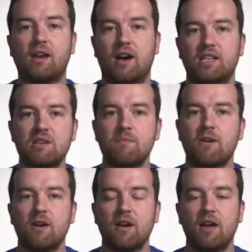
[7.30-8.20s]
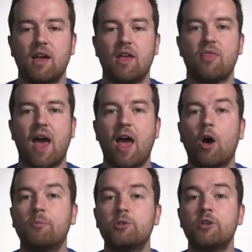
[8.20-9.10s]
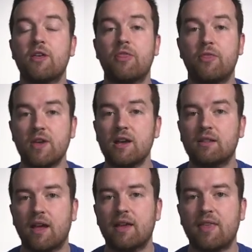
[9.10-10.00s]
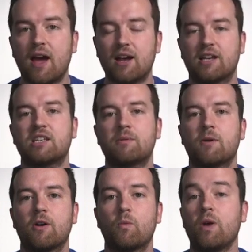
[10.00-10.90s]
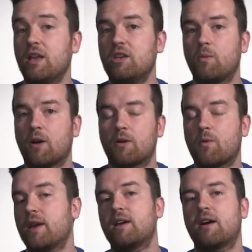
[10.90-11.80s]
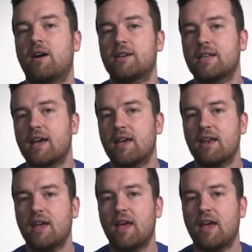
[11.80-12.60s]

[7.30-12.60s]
customer that helps you to think like that customer when you are creating content.